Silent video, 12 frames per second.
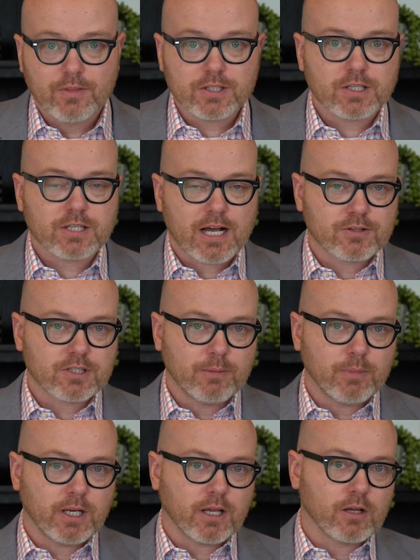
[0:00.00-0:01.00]
This is how
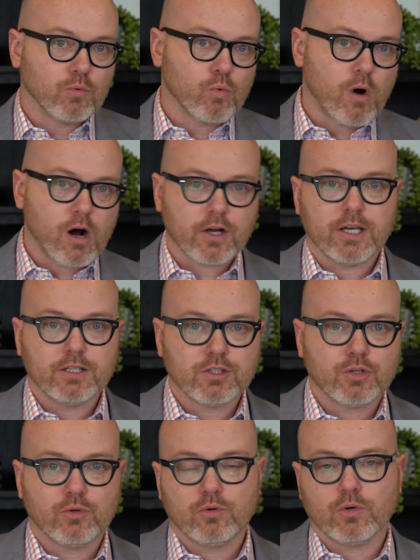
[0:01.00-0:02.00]
somebody can walk
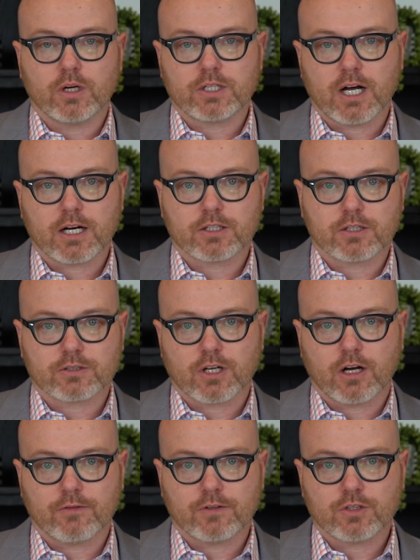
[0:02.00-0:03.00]
into a doctor's
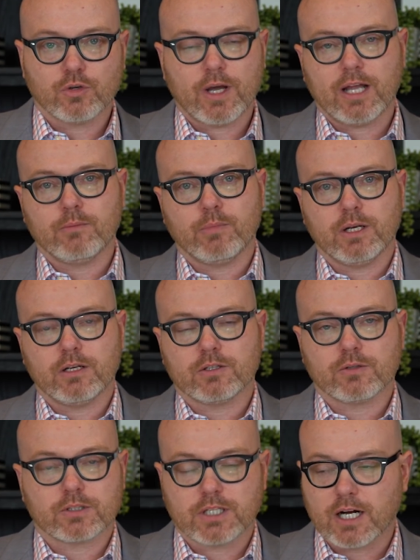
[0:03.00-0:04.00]
office who hadn't been
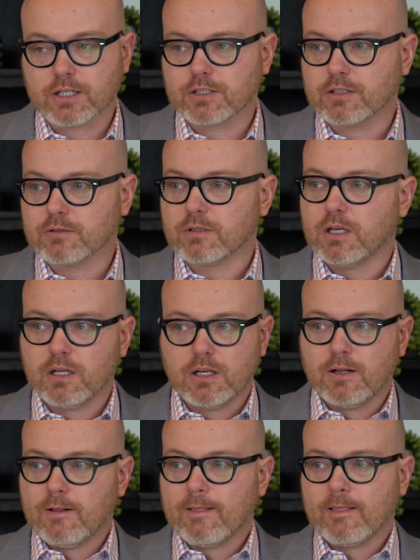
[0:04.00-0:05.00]
into the doctor in,
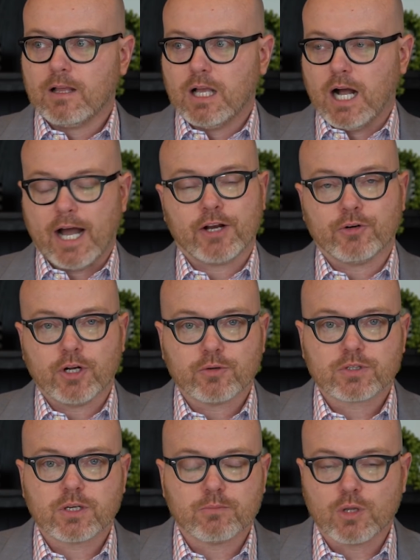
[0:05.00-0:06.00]
I don't know,
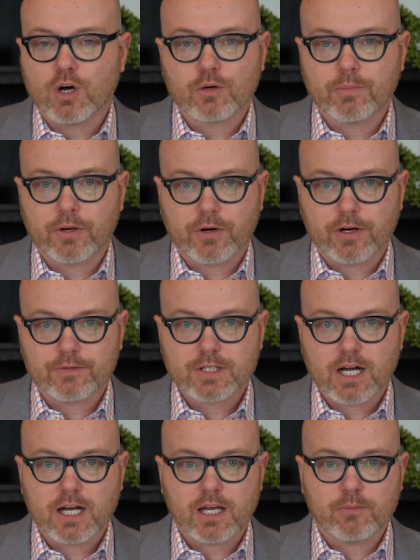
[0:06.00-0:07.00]
some long period of
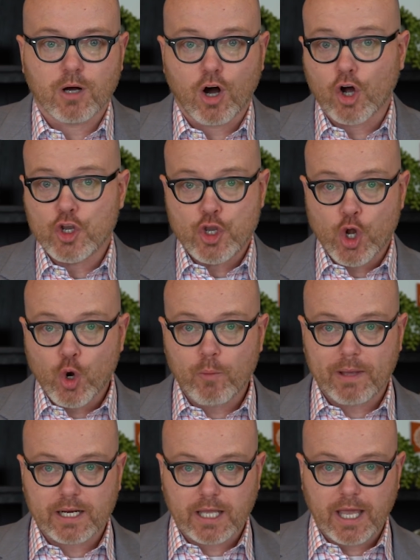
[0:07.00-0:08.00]
time on no
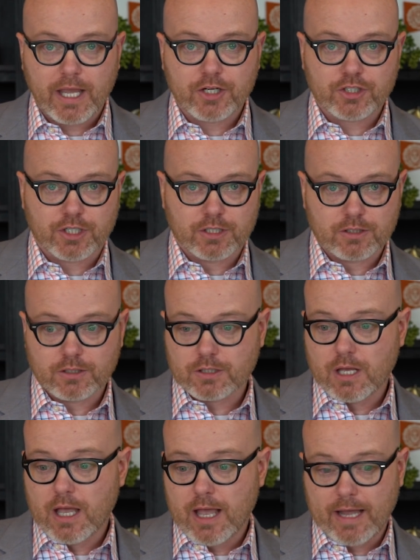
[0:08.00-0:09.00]

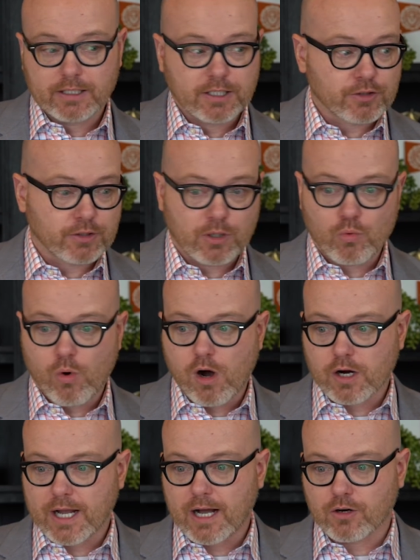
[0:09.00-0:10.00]
medications and literally
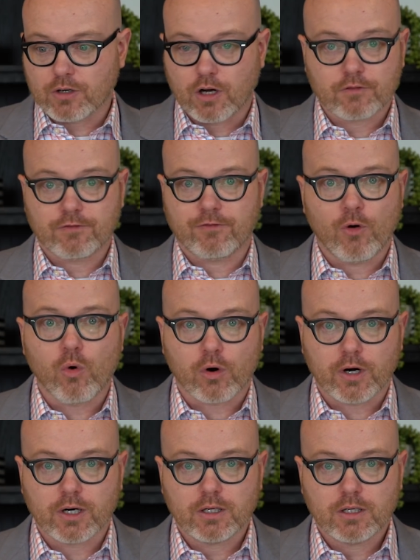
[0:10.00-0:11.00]
walk out on
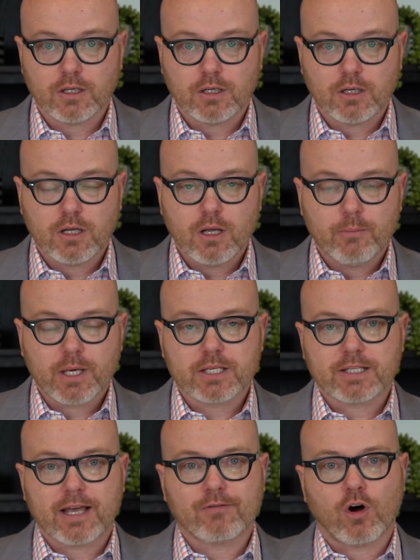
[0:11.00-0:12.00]
4
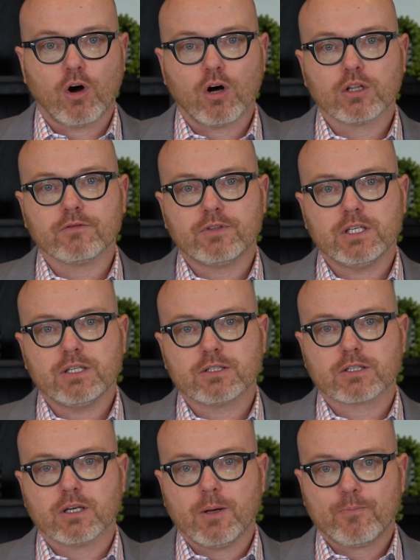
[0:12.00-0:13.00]
because they have all of
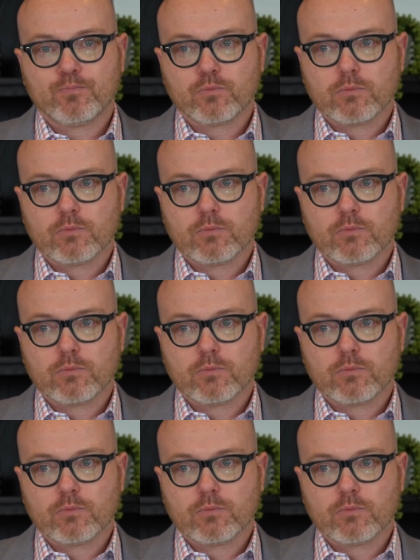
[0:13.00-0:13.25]
these